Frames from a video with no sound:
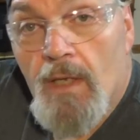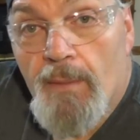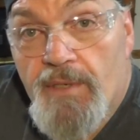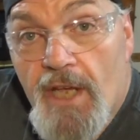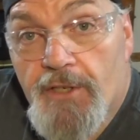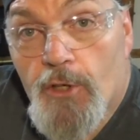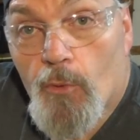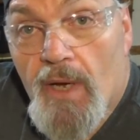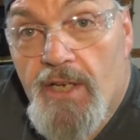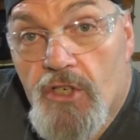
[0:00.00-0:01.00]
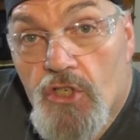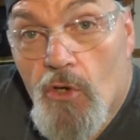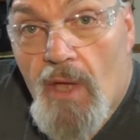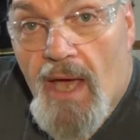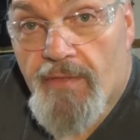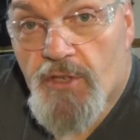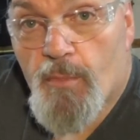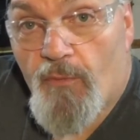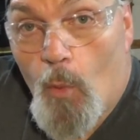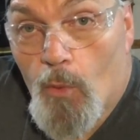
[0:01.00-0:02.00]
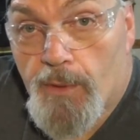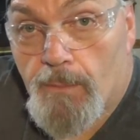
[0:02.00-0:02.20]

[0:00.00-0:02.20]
let me take you to the range and show you how this performed.